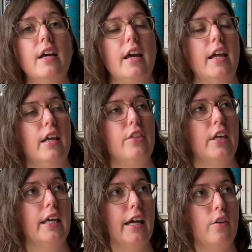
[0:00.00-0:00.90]
and I
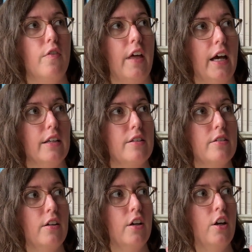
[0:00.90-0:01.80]
think kind of
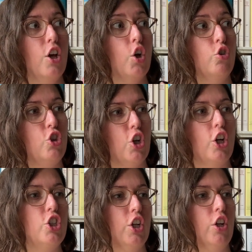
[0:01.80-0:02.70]
that
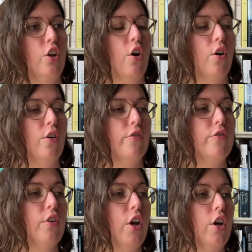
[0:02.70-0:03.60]
conjunction of